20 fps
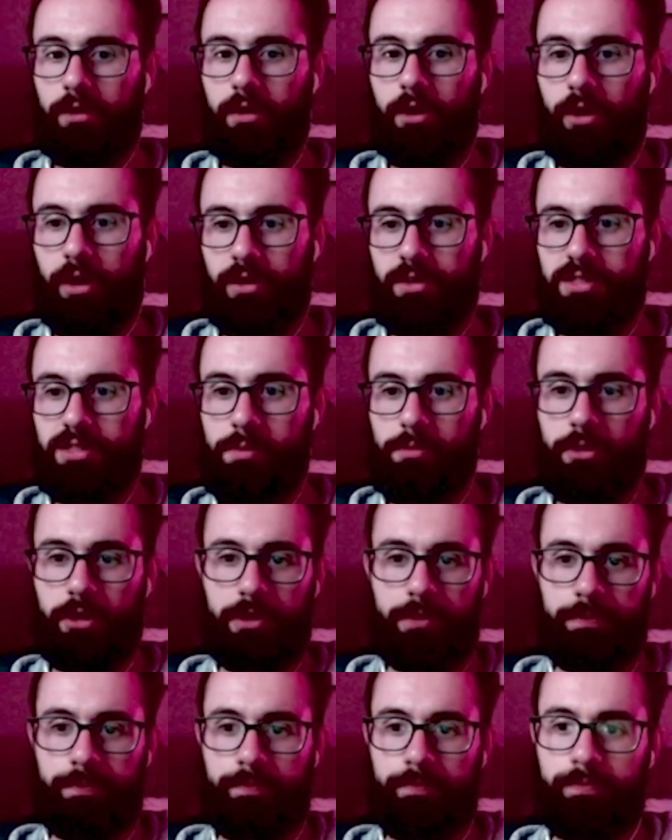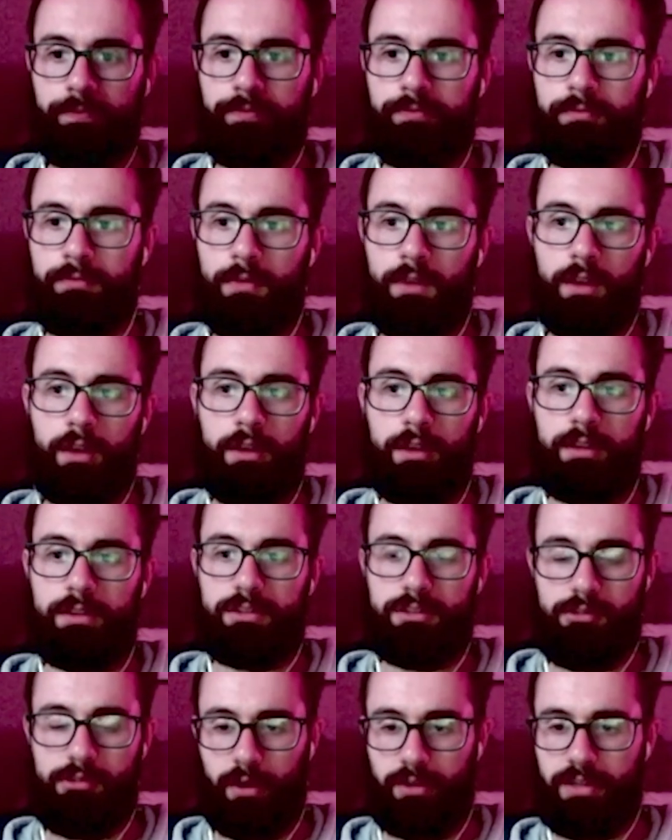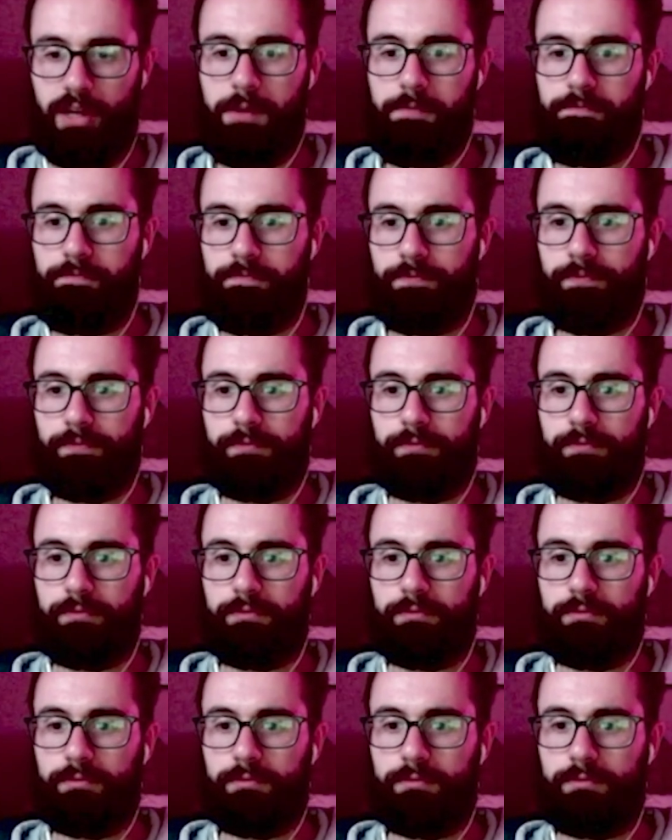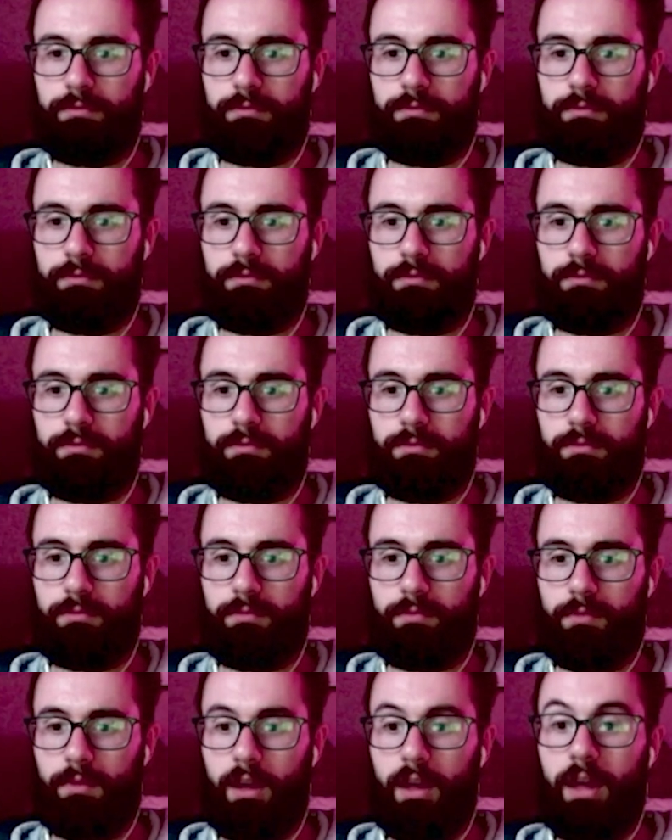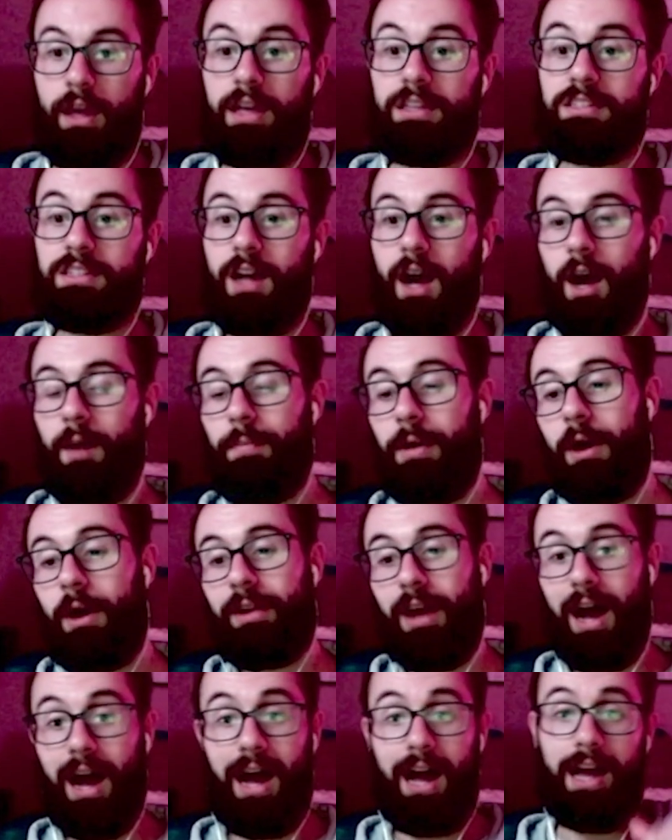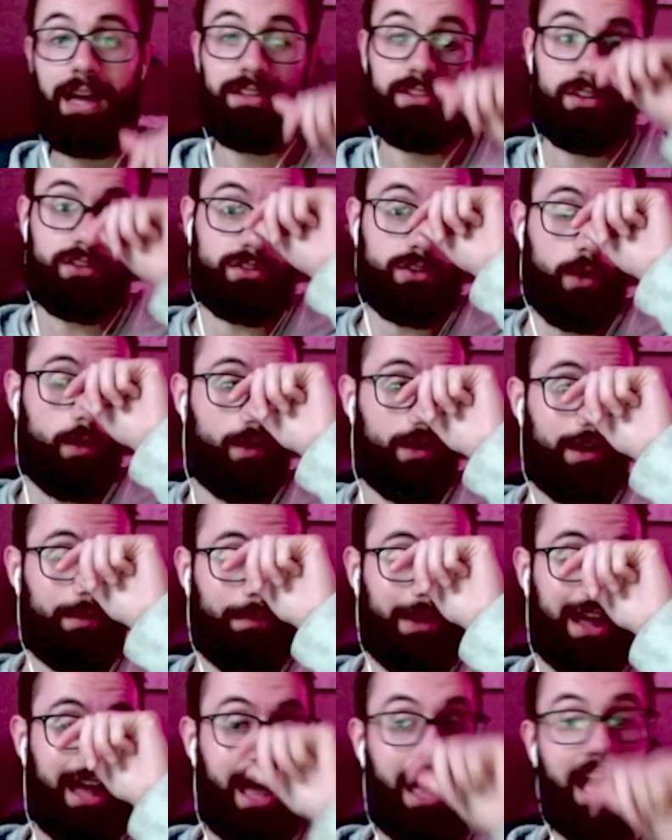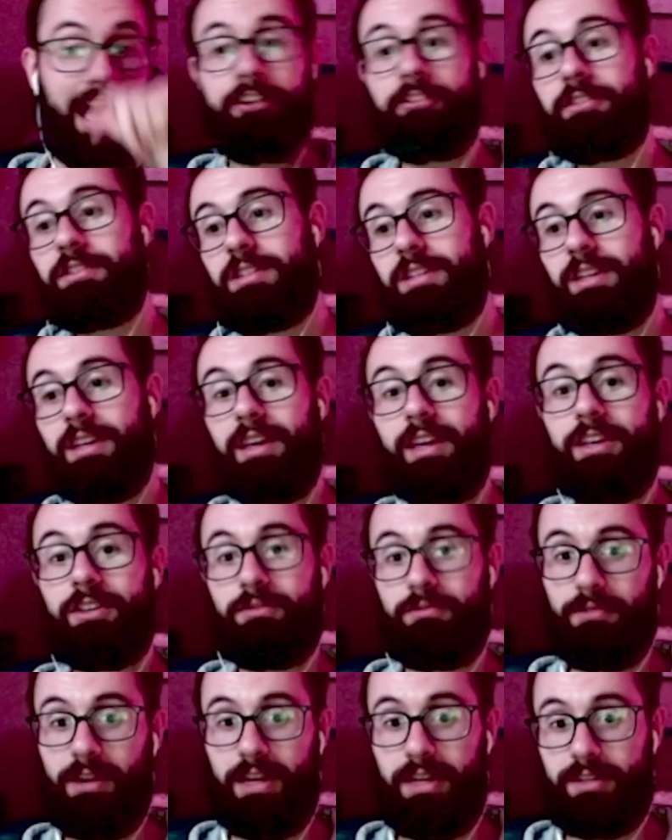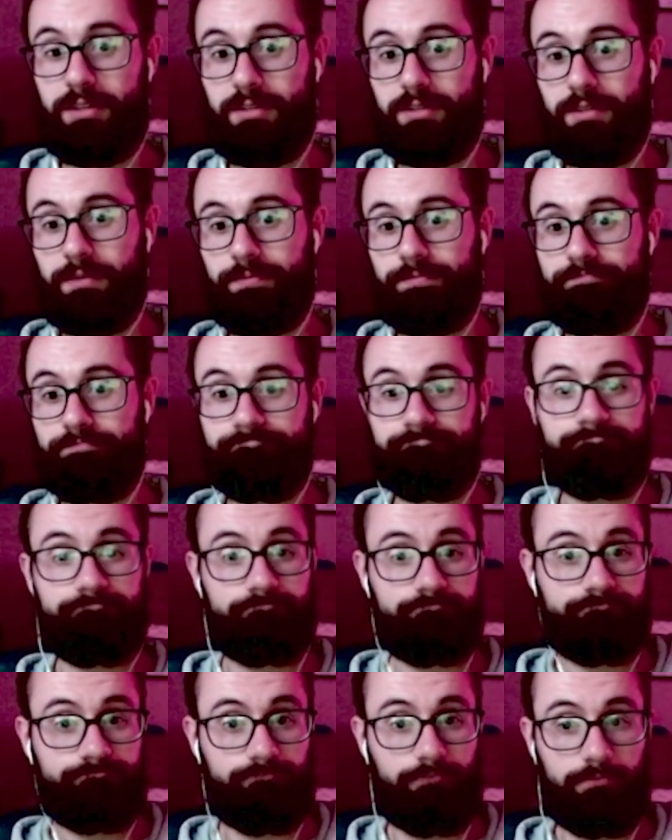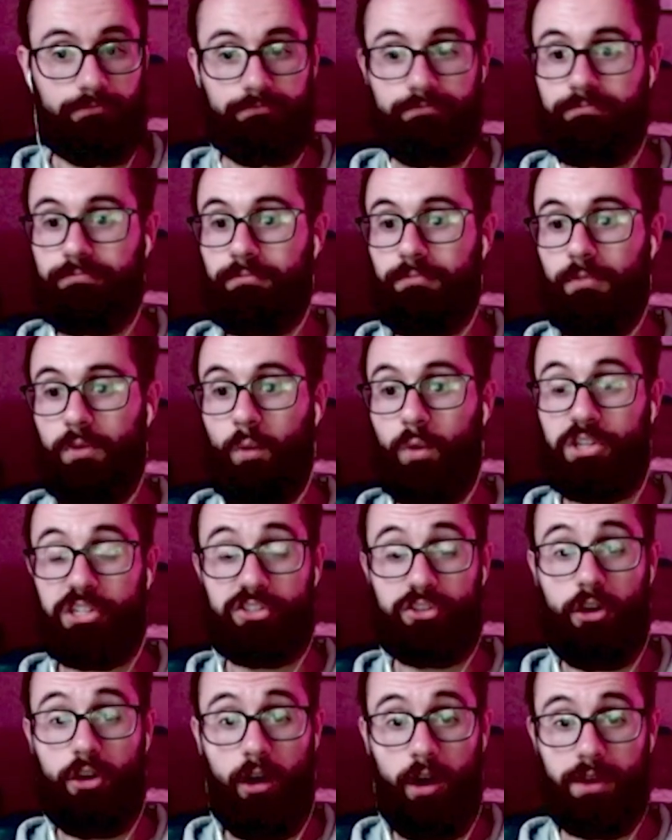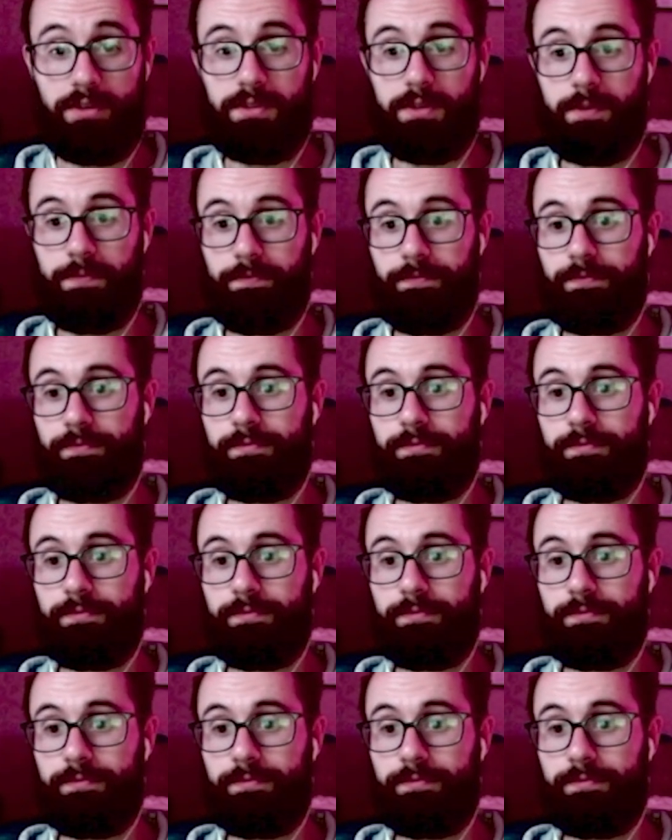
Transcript: Okay, summary. It's ground type. It has compound eyes, so my accuracy is raised, which is awesome.